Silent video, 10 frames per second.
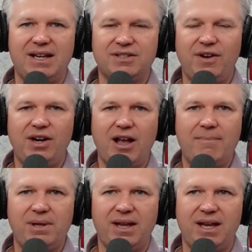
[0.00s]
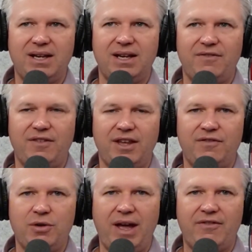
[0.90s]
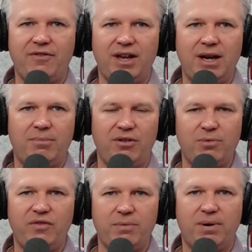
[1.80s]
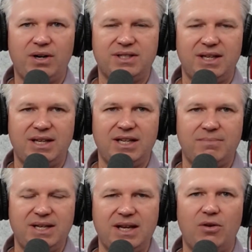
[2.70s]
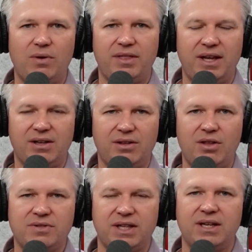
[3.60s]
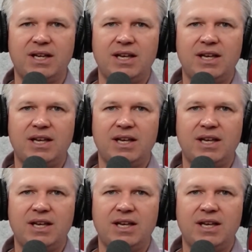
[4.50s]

It's very complicated if you have a number of moving parts that need to be dealt with at closing.